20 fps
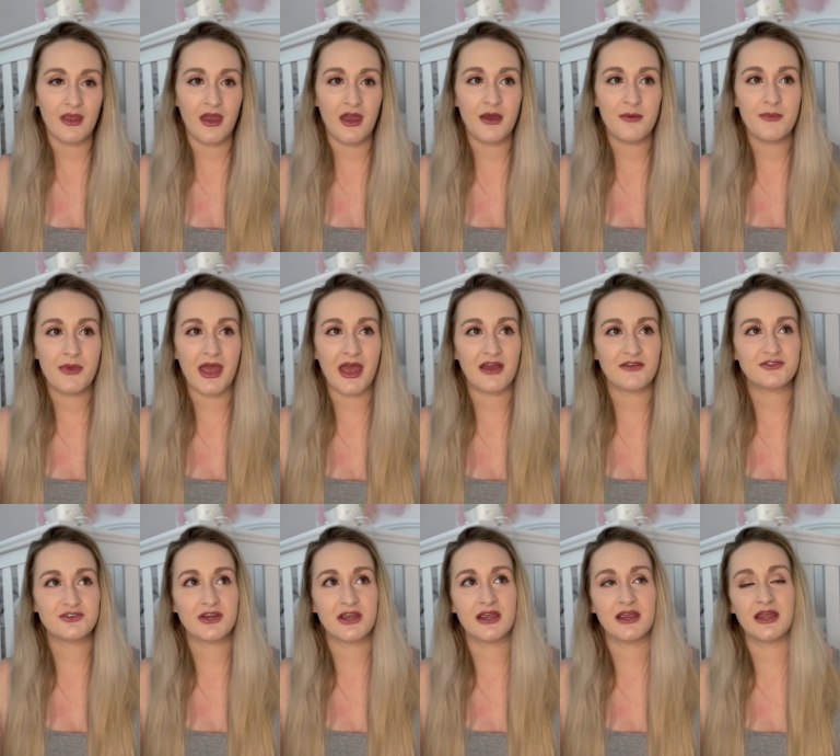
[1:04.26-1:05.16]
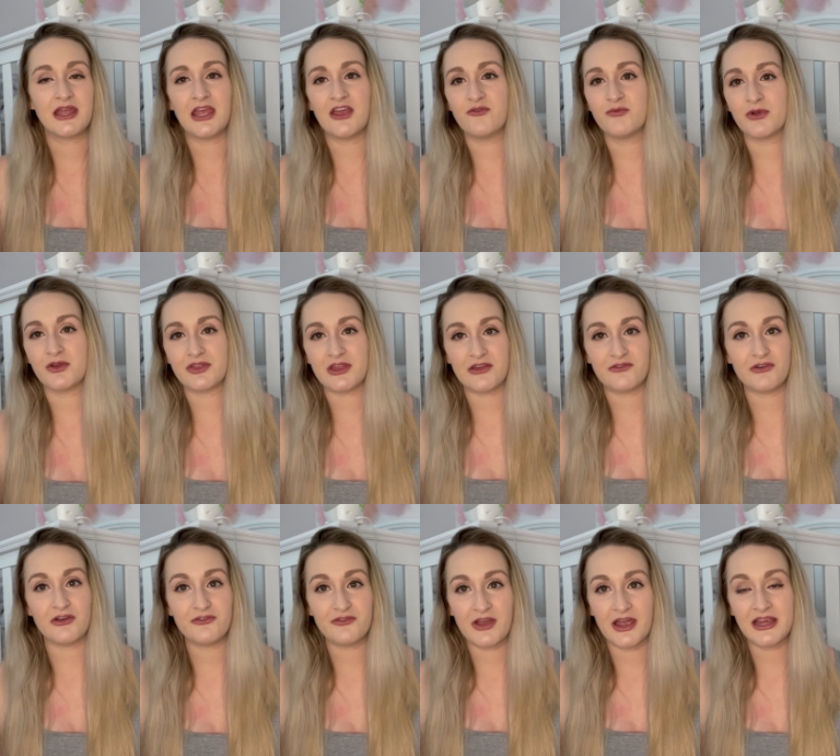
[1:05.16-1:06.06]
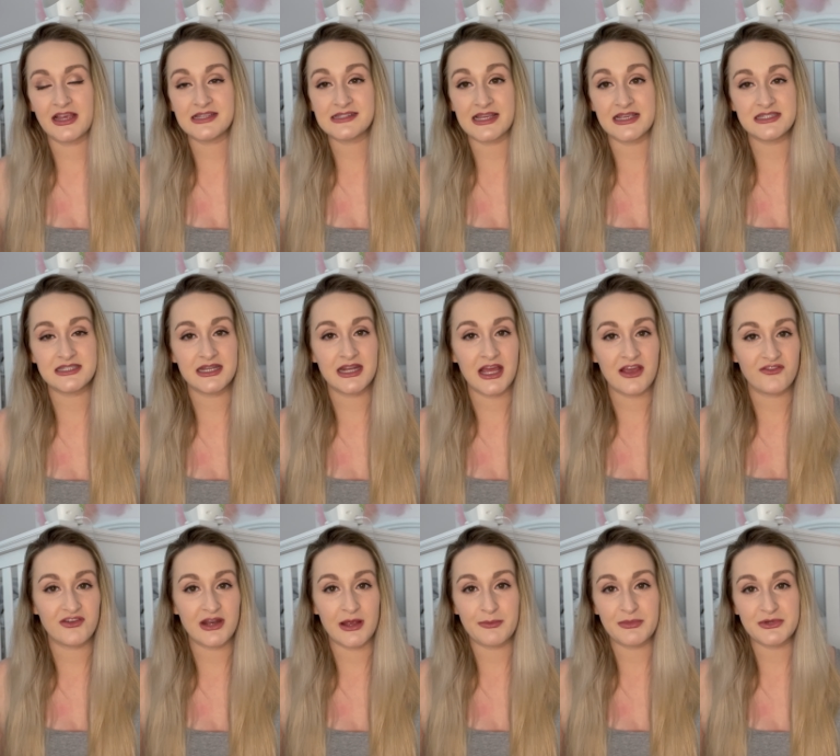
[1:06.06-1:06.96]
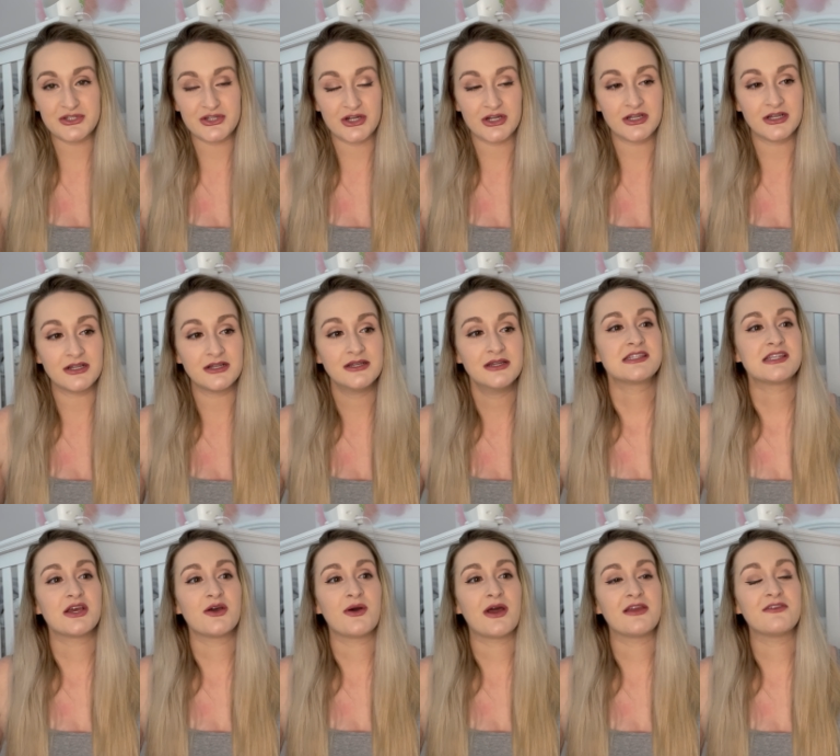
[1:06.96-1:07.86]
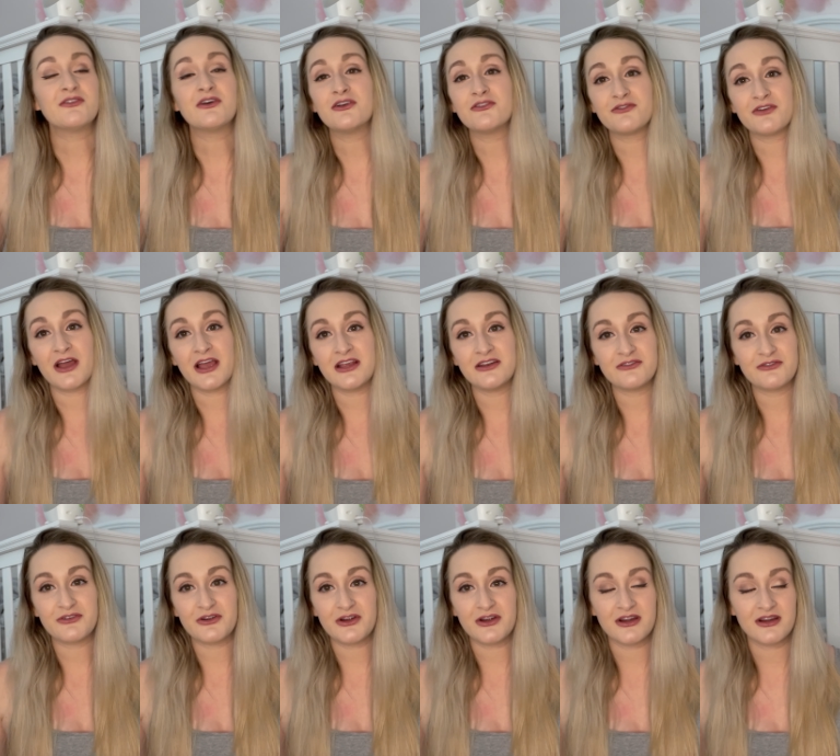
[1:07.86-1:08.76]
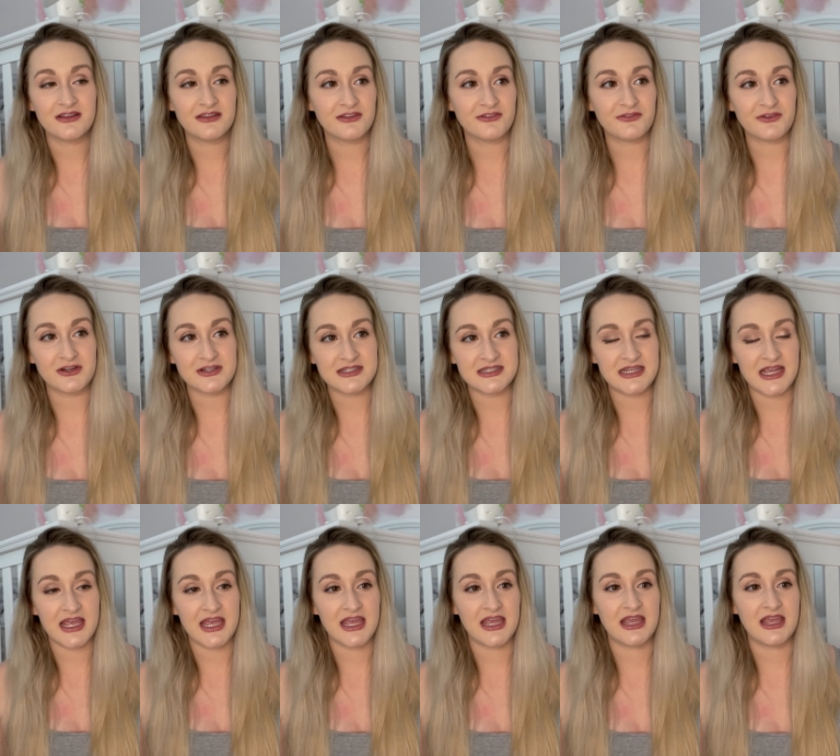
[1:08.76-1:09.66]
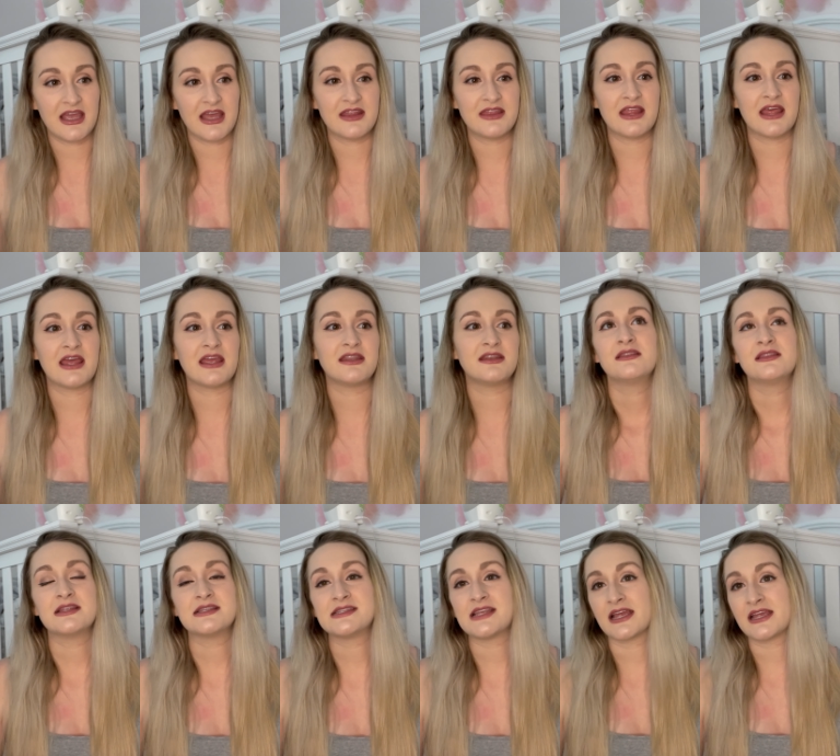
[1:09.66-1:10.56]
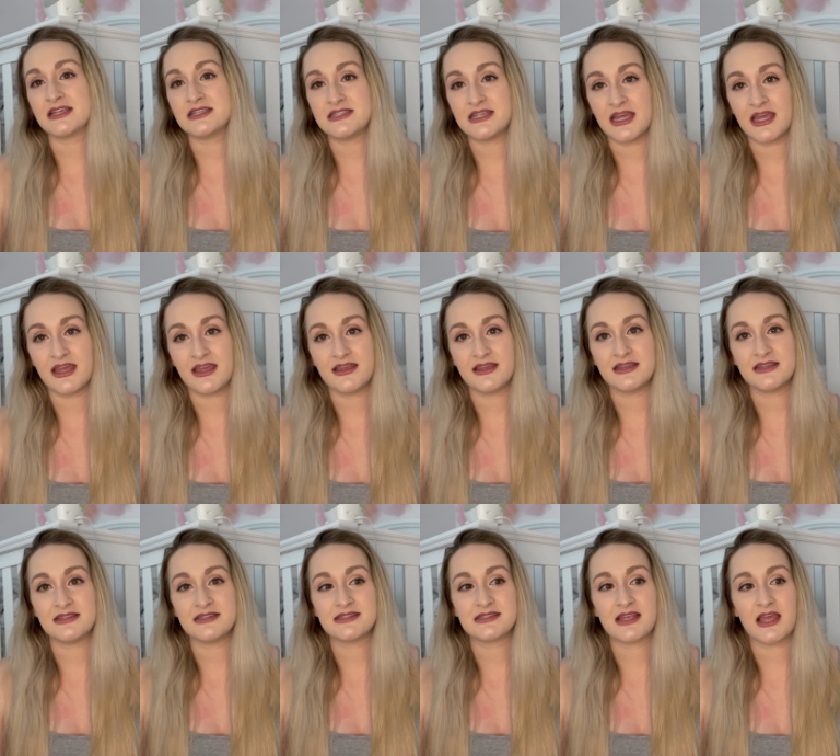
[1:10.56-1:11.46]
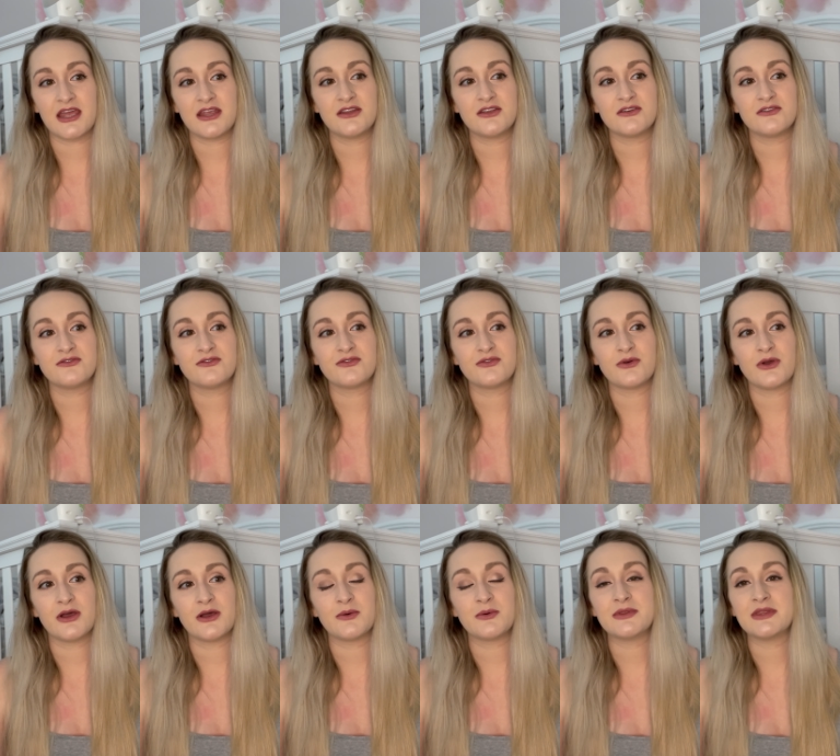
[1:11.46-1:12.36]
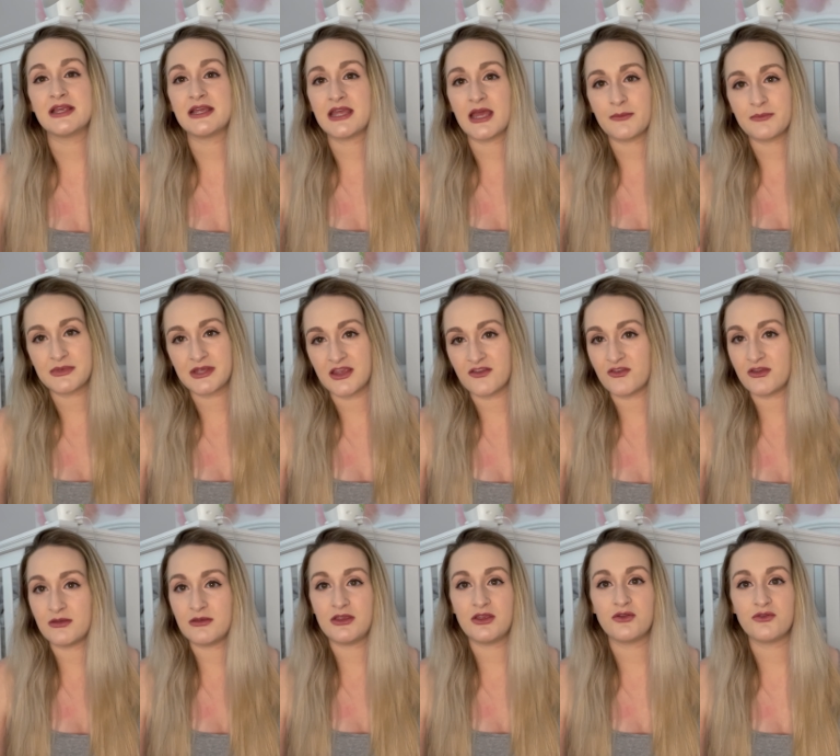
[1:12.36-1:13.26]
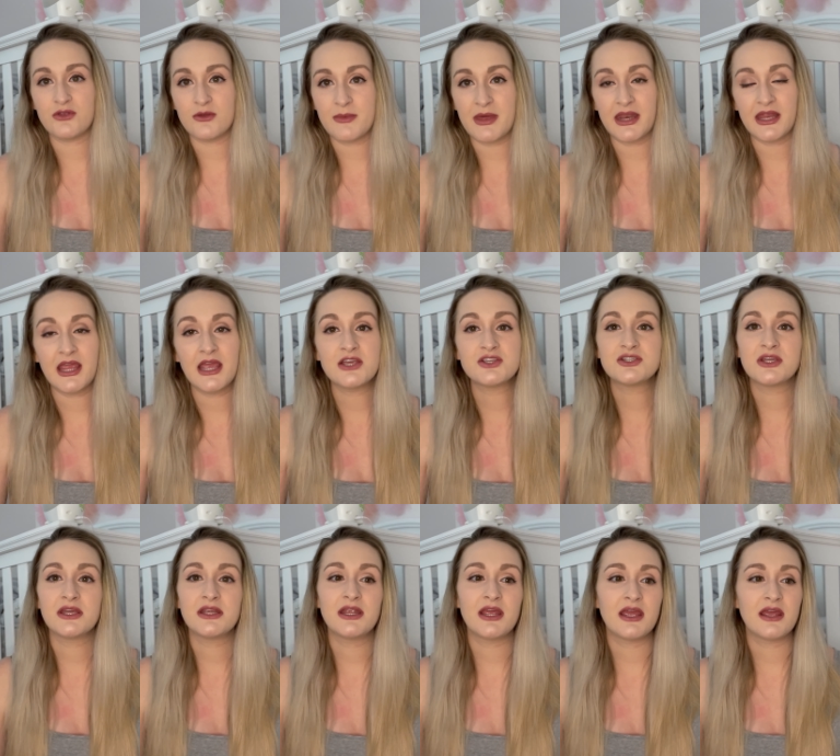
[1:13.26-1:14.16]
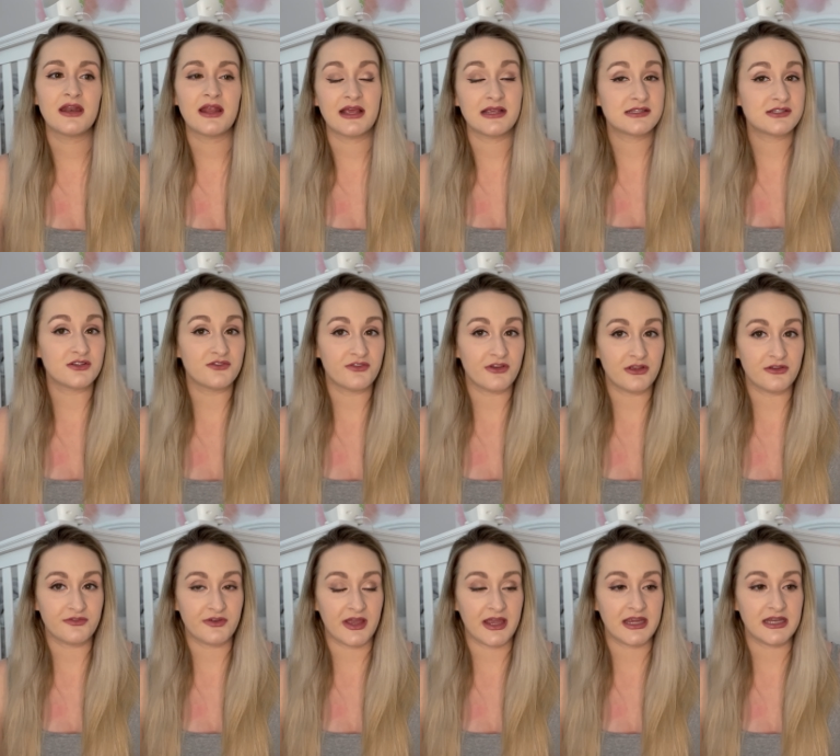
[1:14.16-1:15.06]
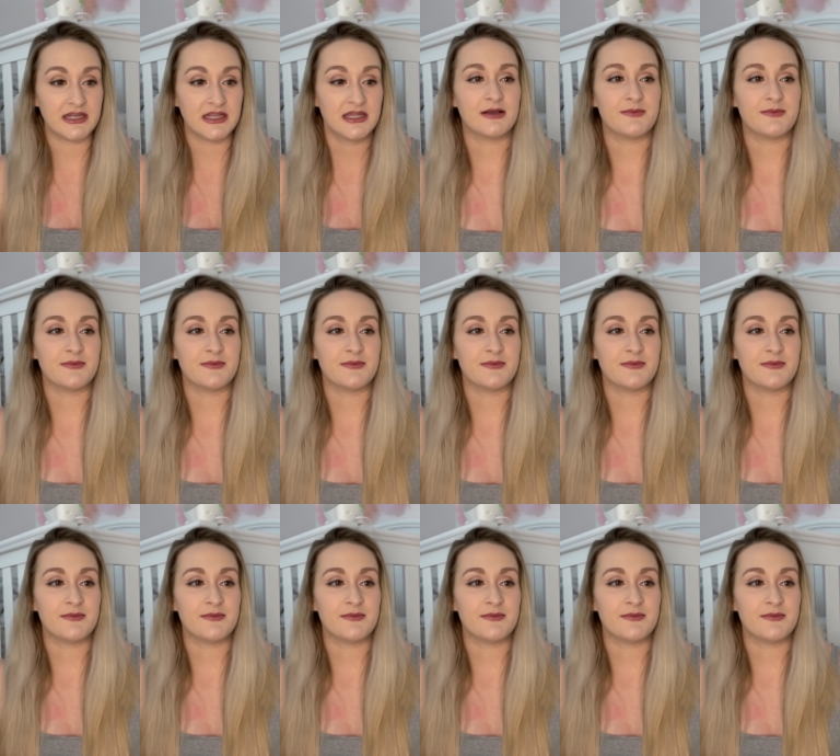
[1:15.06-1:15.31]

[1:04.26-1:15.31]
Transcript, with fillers: After I gave birth, I felt fine because I did have an epidural. So I felt fine for the first day, and then the second day is kind of when they kept giving you the medication, and I still felt fine.